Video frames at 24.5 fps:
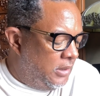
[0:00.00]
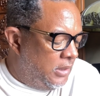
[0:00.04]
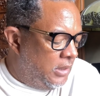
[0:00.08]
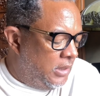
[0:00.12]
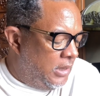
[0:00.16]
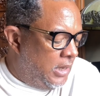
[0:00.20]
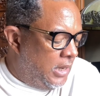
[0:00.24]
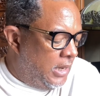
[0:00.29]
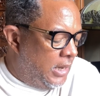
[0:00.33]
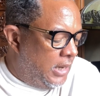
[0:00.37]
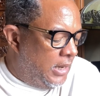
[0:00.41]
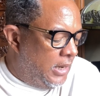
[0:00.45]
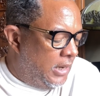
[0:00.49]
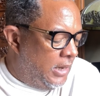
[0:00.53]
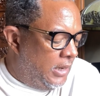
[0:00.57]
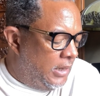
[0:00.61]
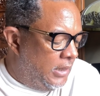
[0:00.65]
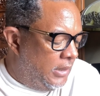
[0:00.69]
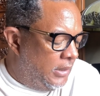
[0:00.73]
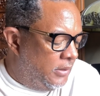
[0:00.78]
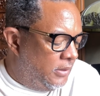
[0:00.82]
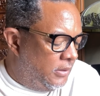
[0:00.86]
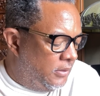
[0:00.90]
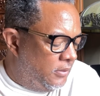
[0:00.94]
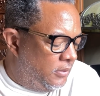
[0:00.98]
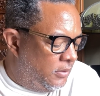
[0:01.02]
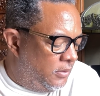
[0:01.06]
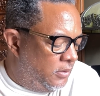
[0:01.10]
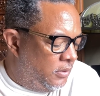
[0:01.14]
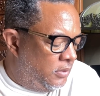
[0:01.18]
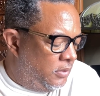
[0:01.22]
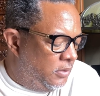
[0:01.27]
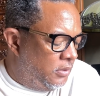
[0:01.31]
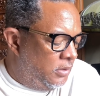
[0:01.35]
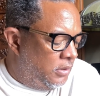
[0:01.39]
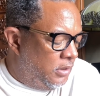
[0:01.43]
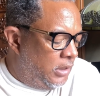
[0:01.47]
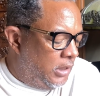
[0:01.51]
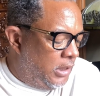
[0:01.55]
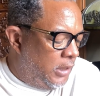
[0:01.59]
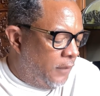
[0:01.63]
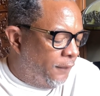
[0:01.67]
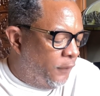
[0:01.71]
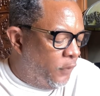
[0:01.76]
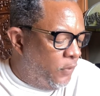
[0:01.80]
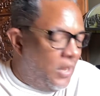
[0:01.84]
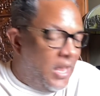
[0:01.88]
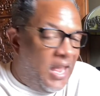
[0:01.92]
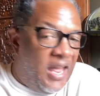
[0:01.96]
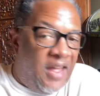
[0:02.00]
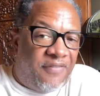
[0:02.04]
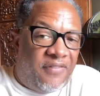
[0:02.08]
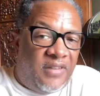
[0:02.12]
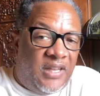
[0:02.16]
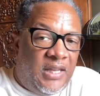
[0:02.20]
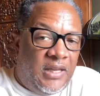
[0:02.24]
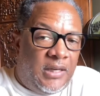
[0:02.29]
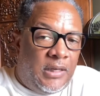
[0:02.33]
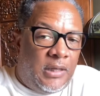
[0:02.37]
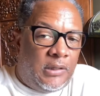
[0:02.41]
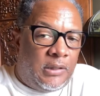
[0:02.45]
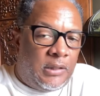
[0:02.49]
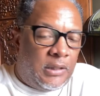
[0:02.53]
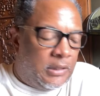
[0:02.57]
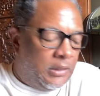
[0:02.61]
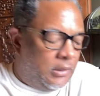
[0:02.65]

And if you have any